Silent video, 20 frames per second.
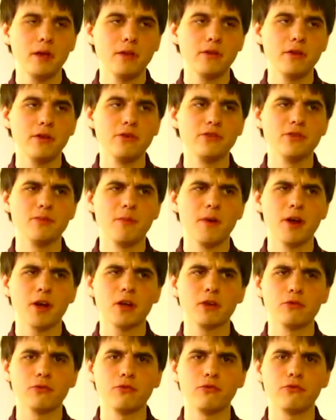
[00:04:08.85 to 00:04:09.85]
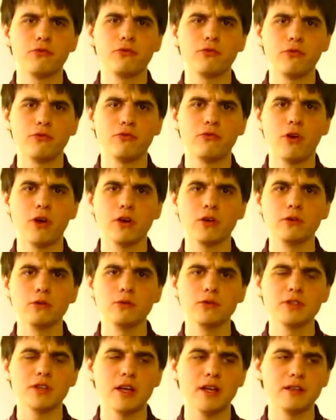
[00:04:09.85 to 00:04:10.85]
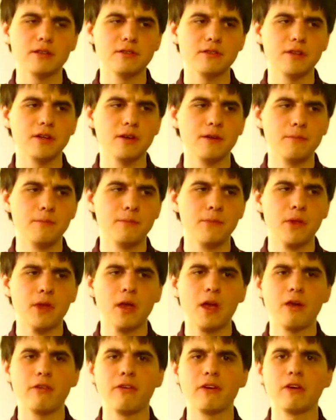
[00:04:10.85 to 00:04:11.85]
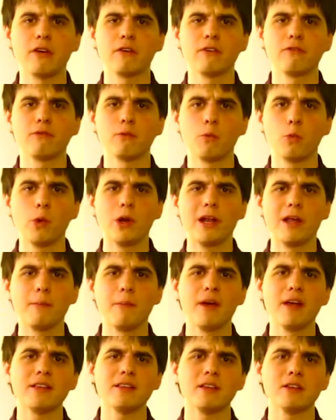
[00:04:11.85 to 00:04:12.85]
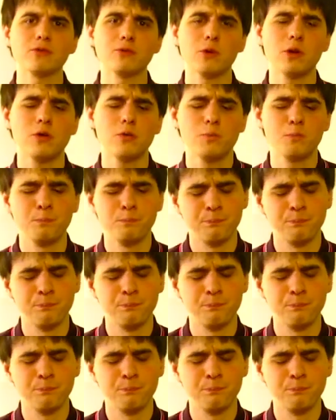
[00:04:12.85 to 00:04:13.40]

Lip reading: They use American Fuggles and I think Willamette as well.